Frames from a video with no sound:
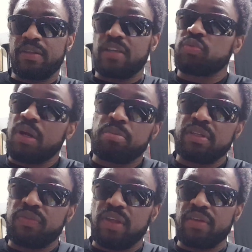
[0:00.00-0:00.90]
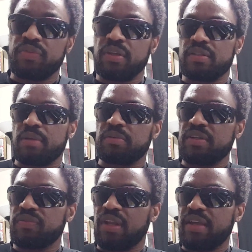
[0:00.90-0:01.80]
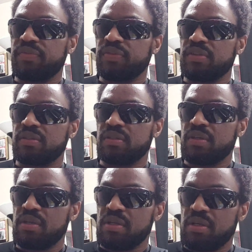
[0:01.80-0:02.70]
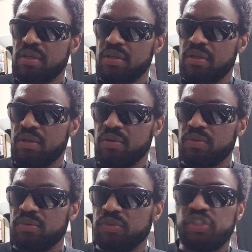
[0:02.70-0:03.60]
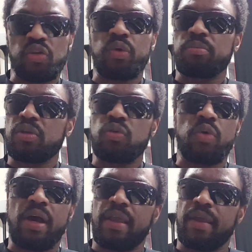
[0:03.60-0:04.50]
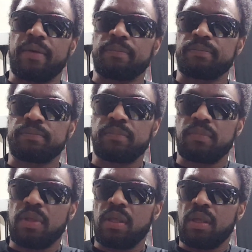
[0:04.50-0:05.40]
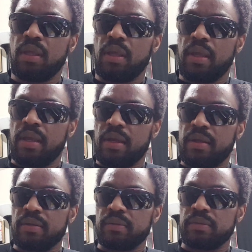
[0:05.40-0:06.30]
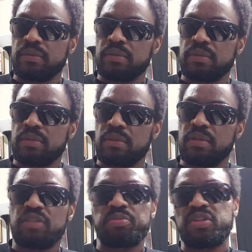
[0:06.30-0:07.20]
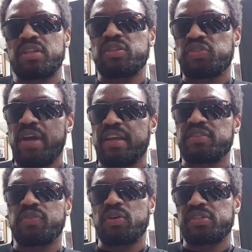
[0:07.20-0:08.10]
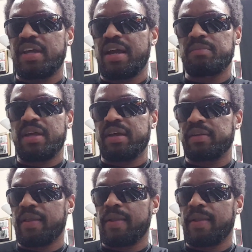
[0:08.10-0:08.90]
That's what I believe life is. I believe life is, you know, showing me who I am. And this particular track, as far as timeline,